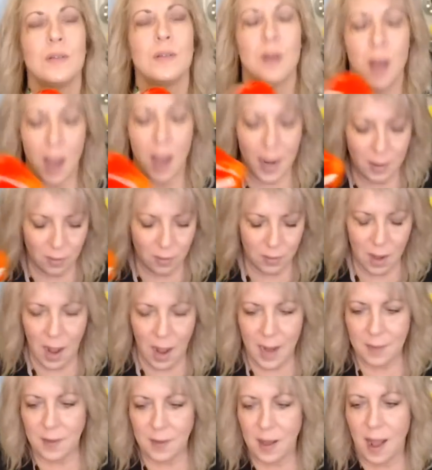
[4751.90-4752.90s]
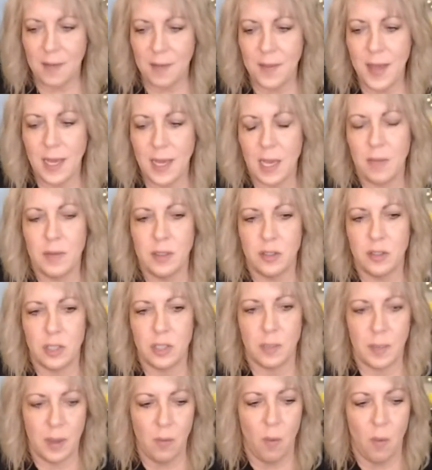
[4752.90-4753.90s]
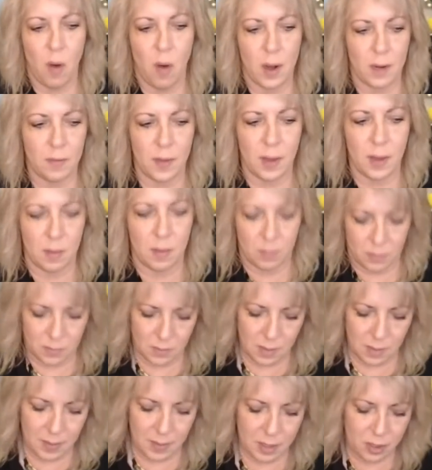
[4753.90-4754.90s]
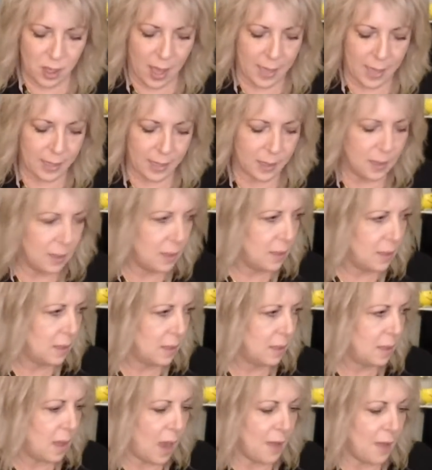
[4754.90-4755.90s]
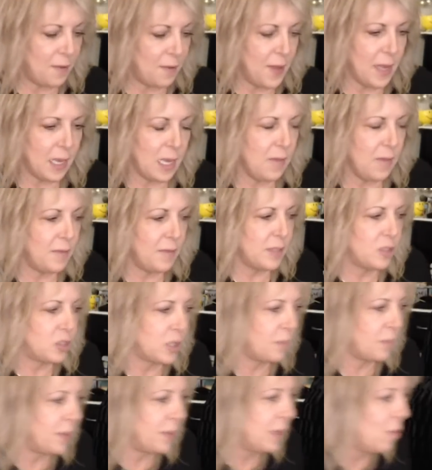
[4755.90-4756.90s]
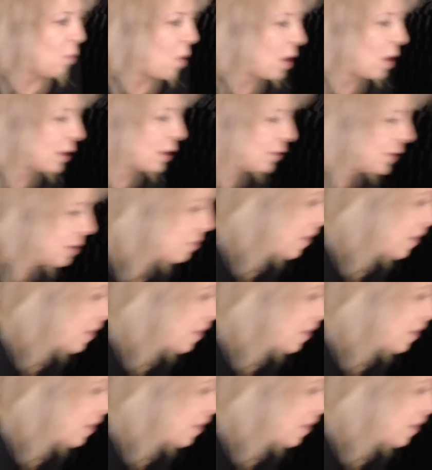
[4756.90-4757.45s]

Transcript: I don't. I I think even shipping one of them. Let me check. I think even shipping one of them